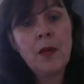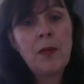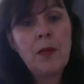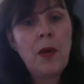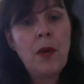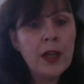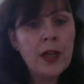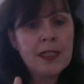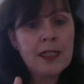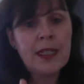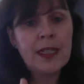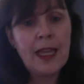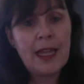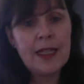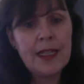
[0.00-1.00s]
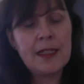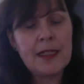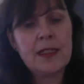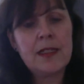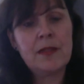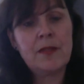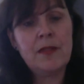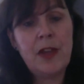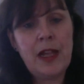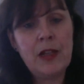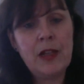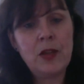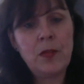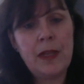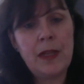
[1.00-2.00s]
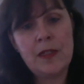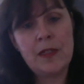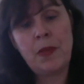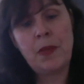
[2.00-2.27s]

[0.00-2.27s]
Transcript: point against value-based